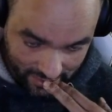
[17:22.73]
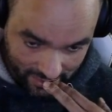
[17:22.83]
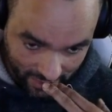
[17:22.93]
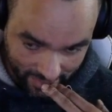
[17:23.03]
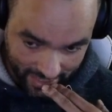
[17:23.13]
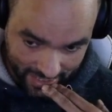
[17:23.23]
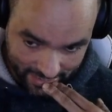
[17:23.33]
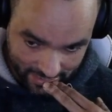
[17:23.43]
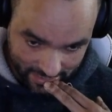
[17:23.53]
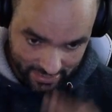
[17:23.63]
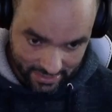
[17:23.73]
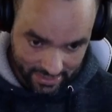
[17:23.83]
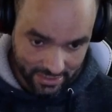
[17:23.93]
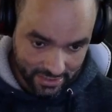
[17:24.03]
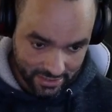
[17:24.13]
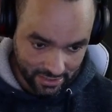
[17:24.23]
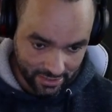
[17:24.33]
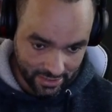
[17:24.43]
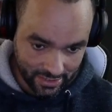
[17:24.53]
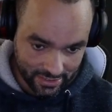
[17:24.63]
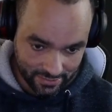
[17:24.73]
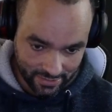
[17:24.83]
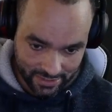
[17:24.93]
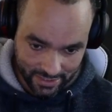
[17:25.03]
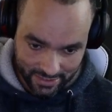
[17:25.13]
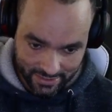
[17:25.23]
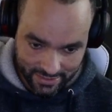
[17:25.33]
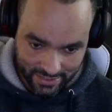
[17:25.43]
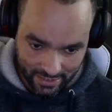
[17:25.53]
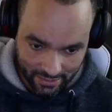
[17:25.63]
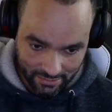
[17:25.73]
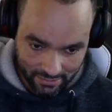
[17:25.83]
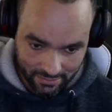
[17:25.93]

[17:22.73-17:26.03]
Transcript: Okay, so as far as I can tell,